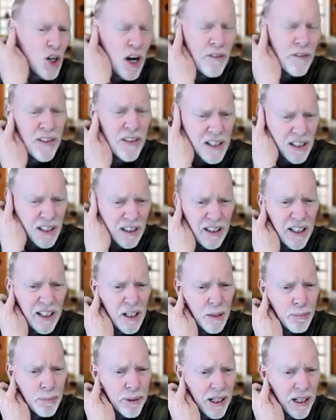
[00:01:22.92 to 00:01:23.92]
office a
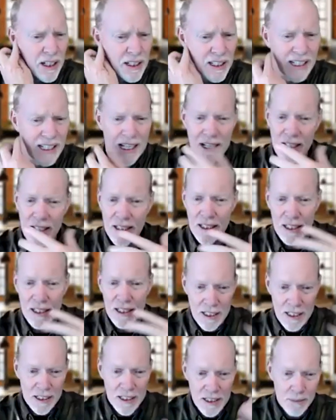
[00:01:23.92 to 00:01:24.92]
little bit to get
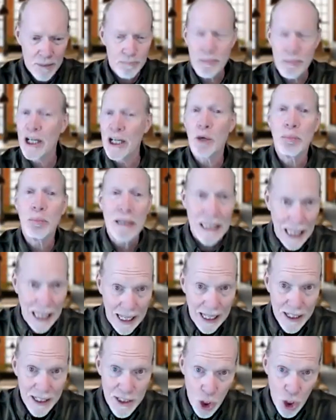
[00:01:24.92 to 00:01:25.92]
some bigger
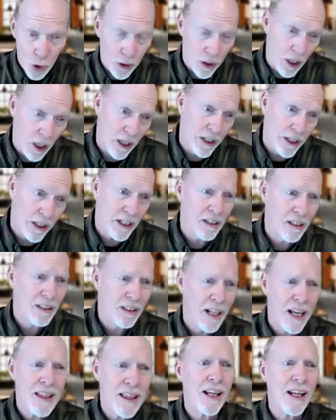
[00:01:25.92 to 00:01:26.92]
plans going on here,
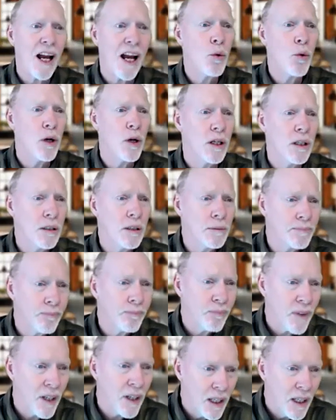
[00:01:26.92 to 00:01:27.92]
and I think I will.
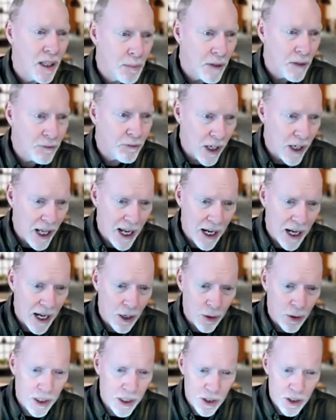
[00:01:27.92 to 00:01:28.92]
But for
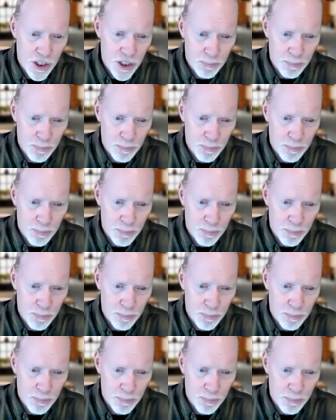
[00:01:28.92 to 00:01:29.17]
now, here's